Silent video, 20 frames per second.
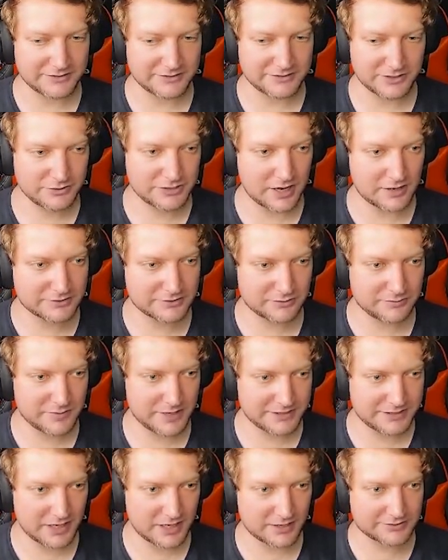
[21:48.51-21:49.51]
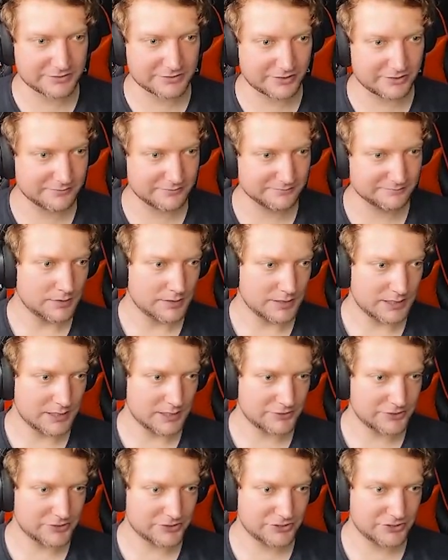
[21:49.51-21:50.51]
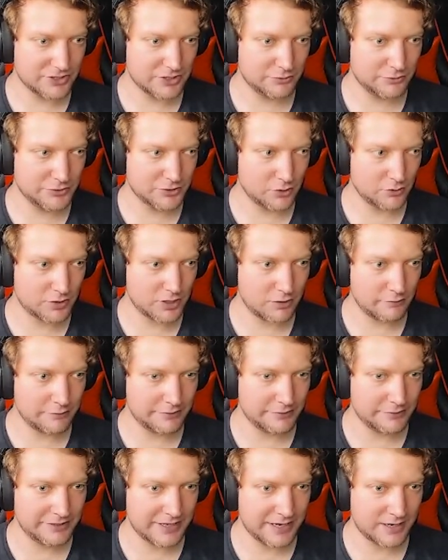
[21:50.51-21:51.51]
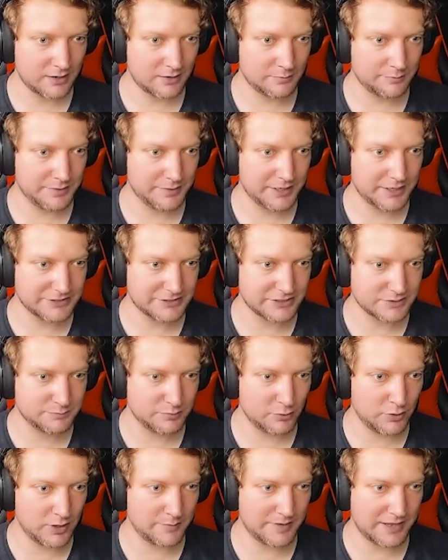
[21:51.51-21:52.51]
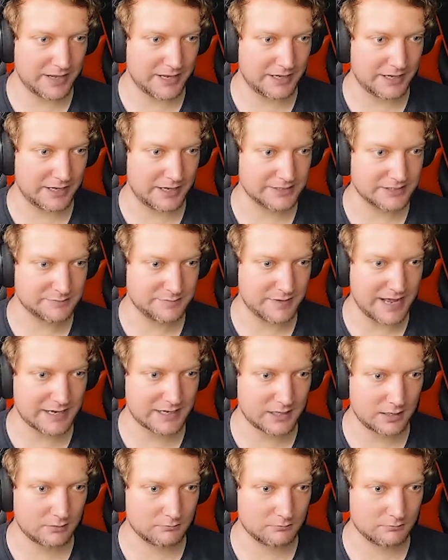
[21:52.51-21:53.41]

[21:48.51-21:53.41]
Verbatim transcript: Oh, doctor, my doctor. Now just, no, don't go into there, because his boy band, his backup...